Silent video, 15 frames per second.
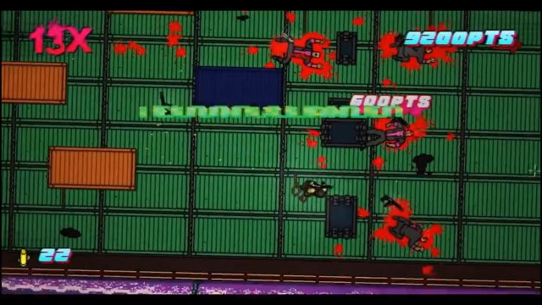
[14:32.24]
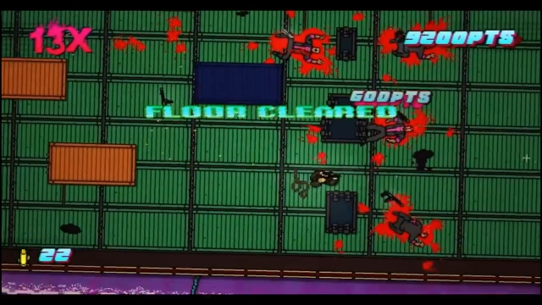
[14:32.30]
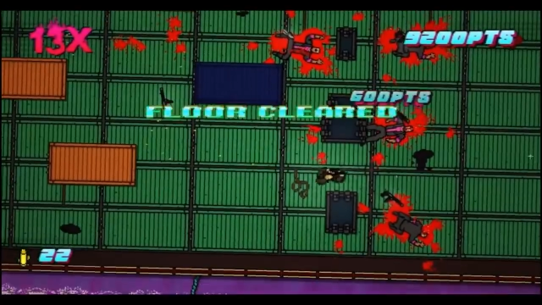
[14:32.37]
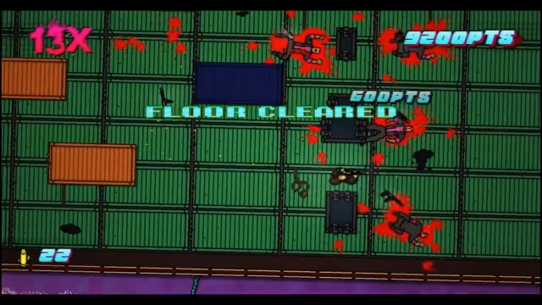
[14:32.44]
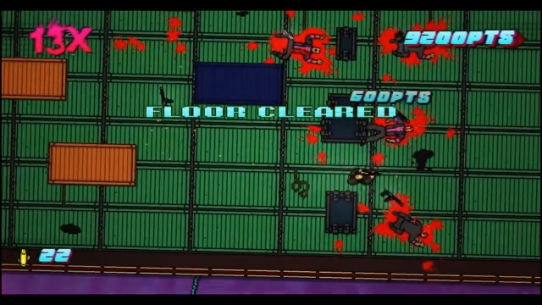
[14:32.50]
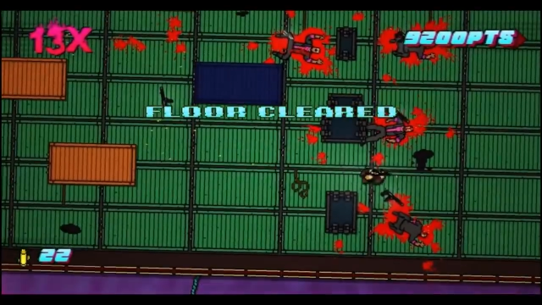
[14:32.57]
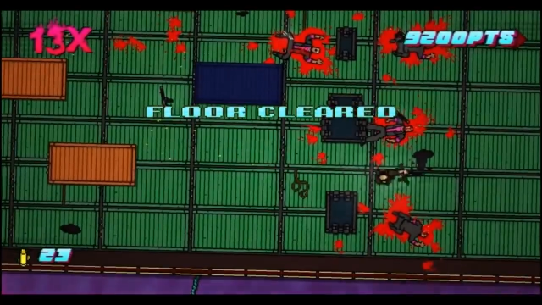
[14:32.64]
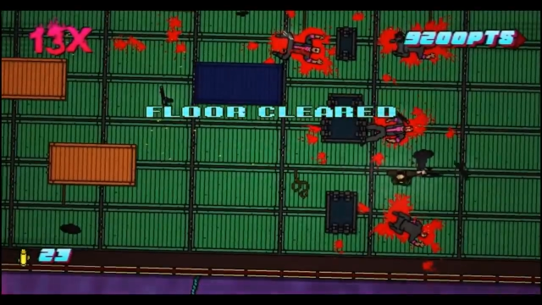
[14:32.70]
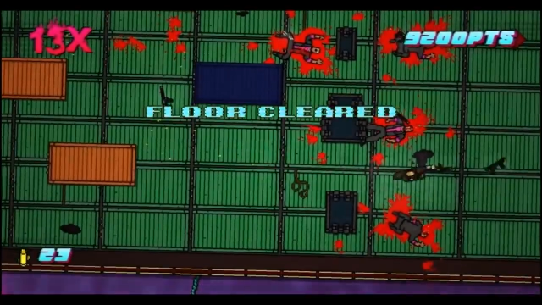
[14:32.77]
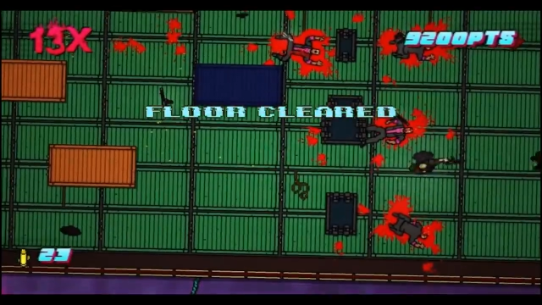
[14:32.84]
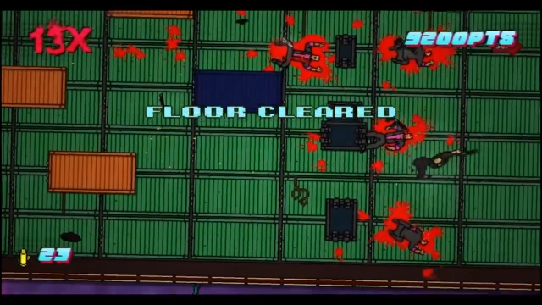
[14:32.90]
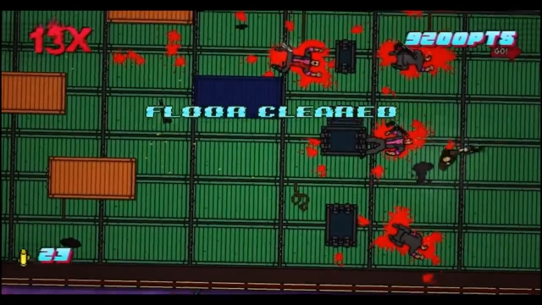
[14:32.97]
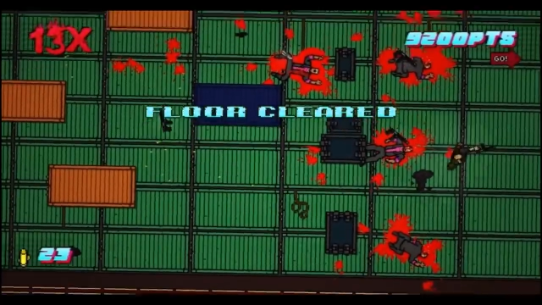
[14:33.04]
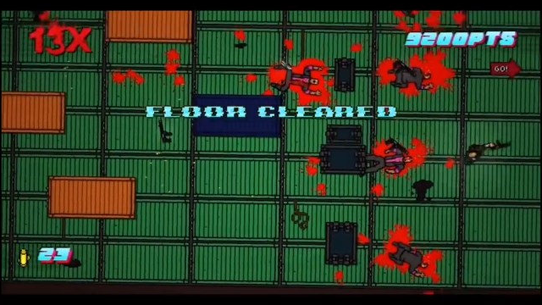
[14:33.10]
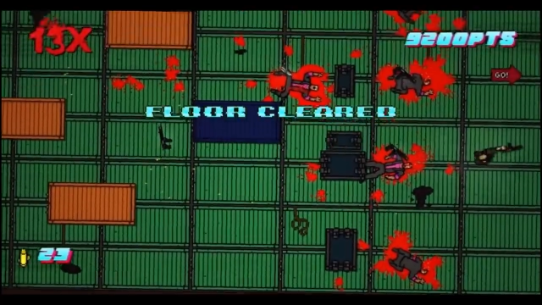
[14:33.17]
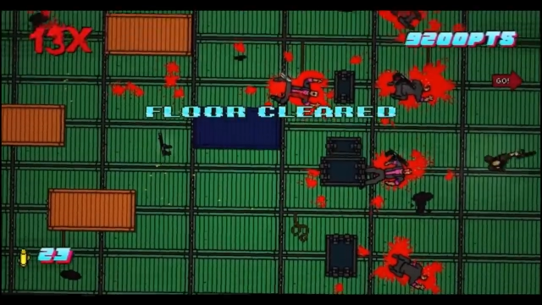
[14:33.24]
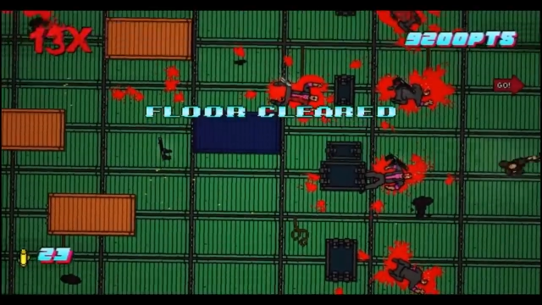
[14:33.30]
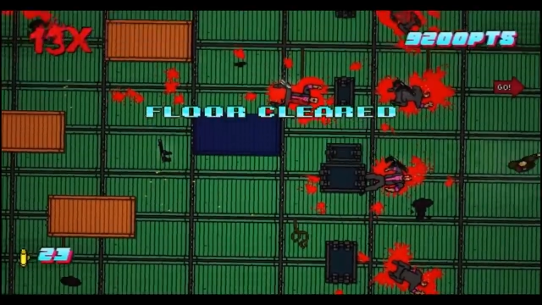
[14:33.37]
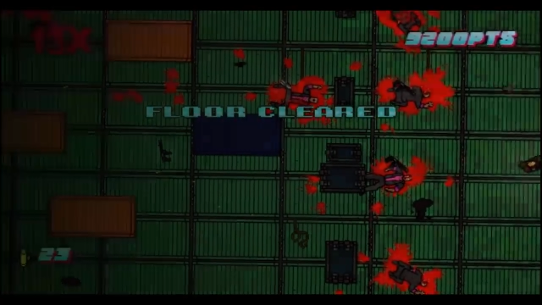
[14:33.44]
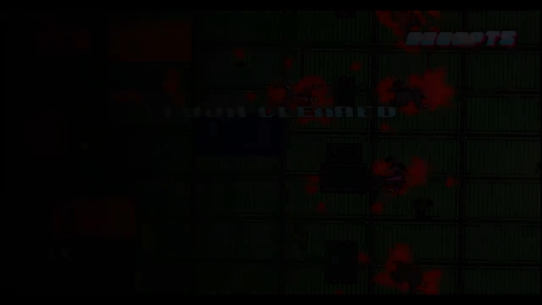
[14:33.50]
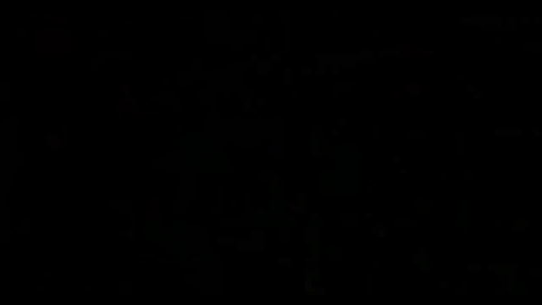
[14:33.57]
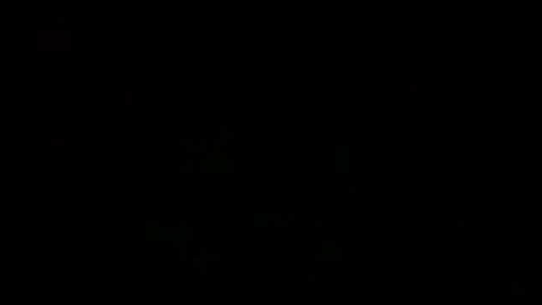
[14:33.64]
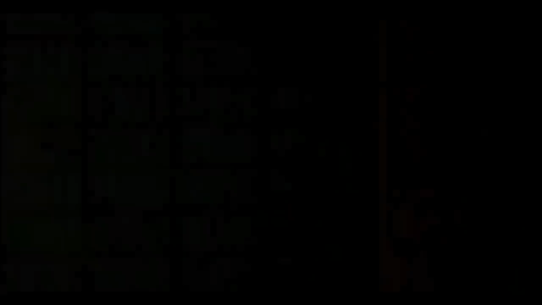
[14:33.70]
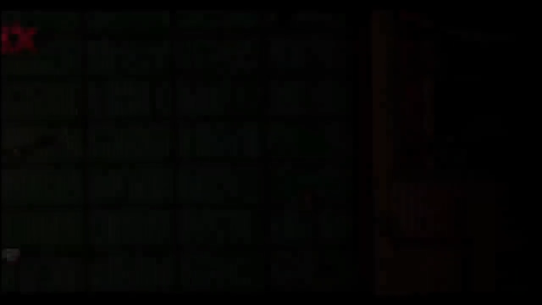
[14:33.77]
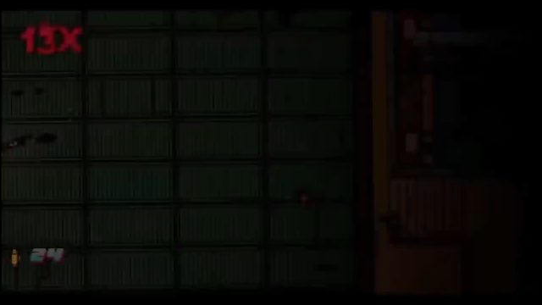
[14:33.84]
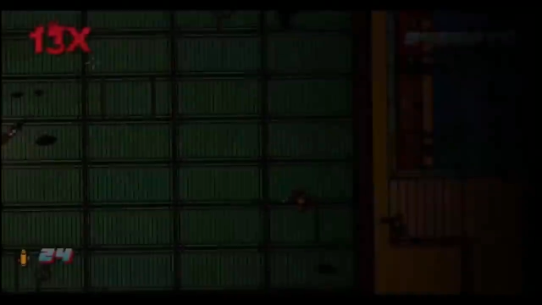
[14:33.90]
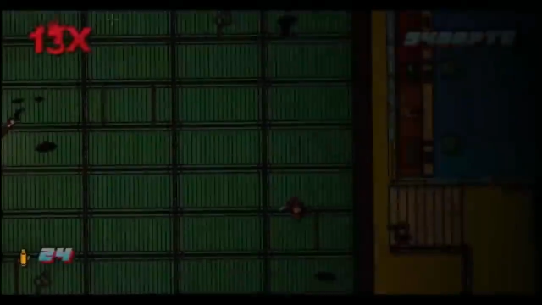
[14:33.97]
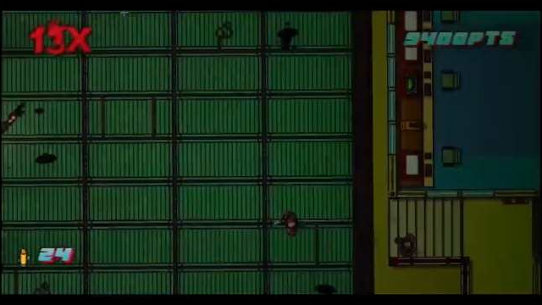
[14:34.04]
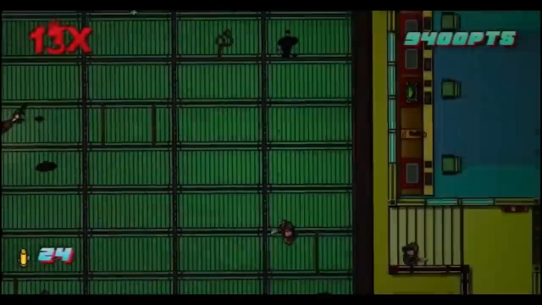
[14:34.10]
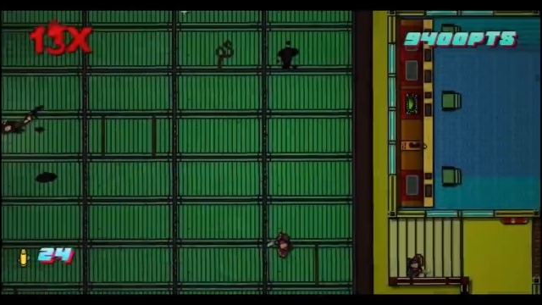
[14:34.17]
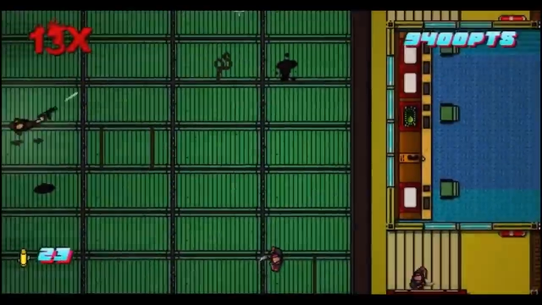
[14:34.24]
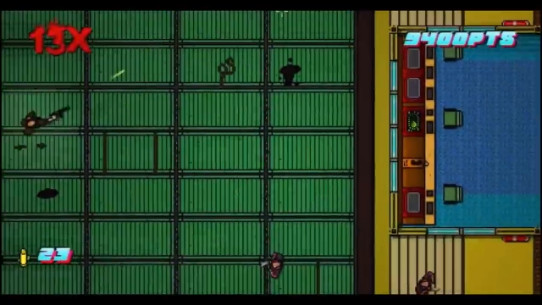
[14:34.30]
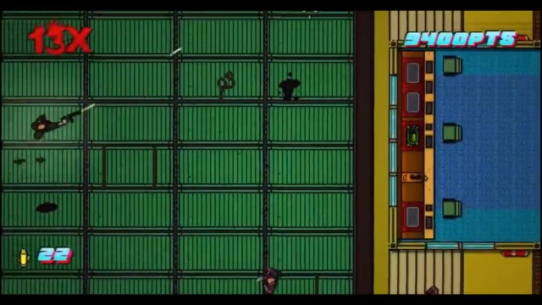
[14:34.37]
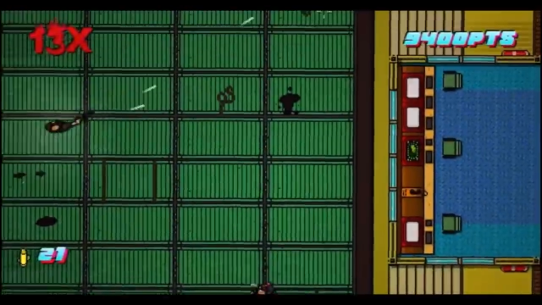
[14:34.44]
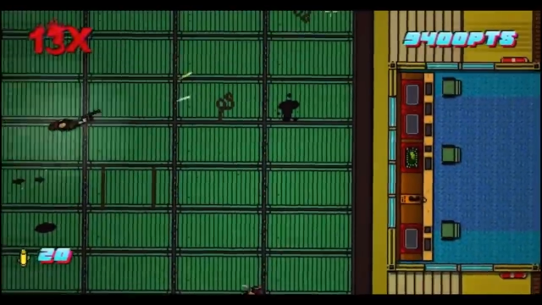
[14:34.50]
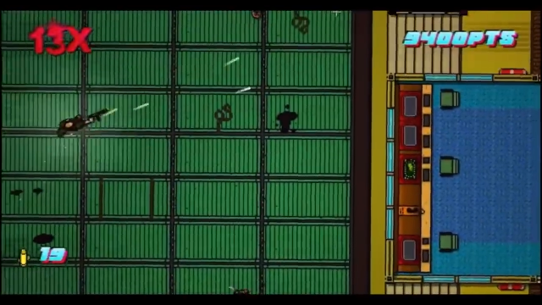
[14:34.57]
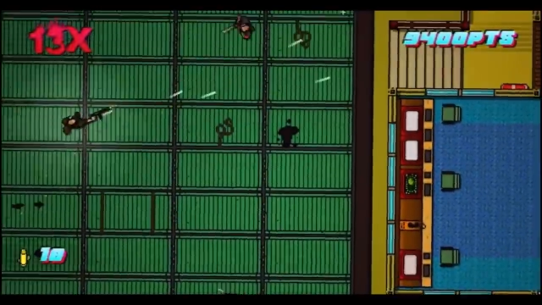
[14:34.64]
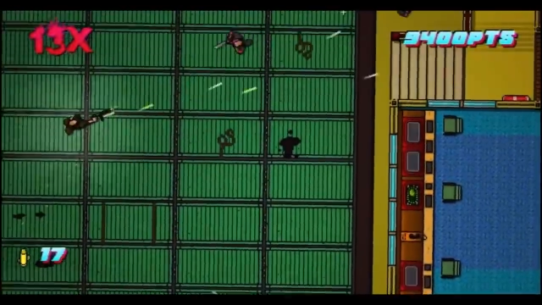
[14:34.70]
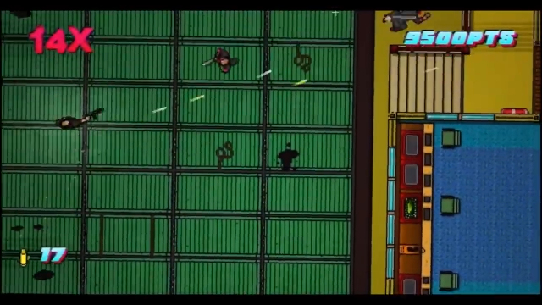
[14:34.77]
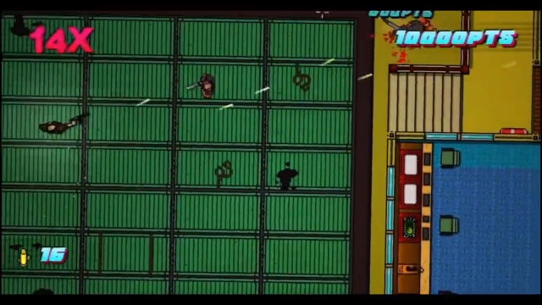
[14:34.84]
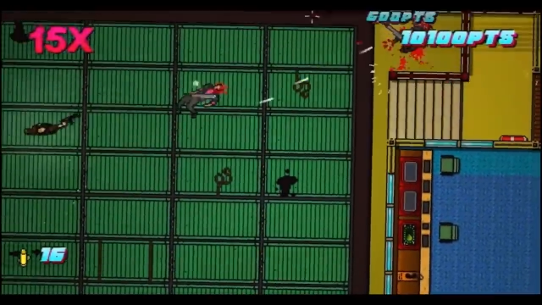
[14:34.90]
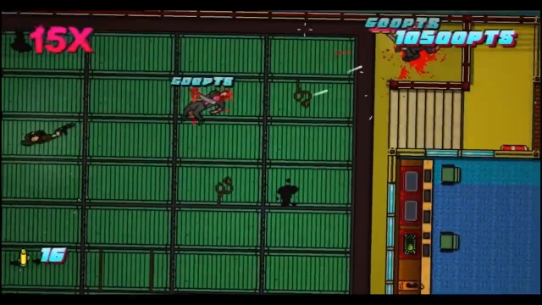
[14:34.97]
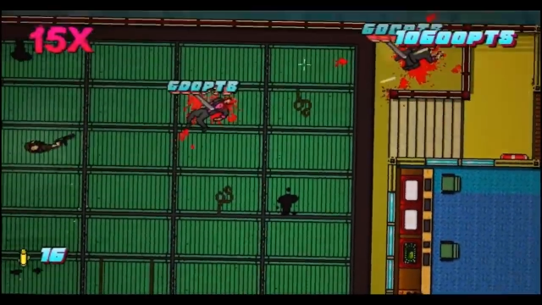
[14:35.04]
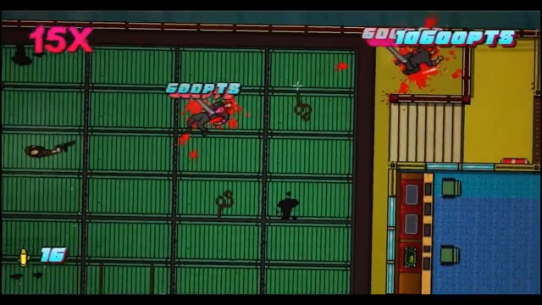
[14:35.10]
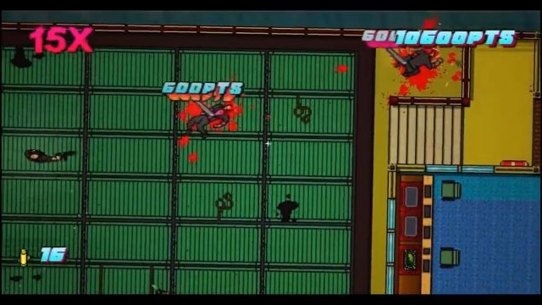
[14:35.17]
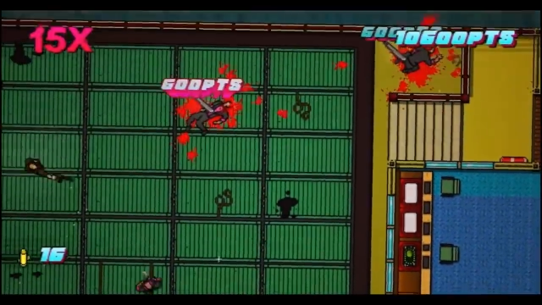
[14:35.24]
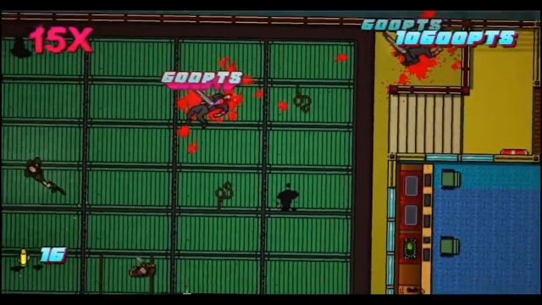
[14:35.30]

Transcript: Nobody's mouth can be seen.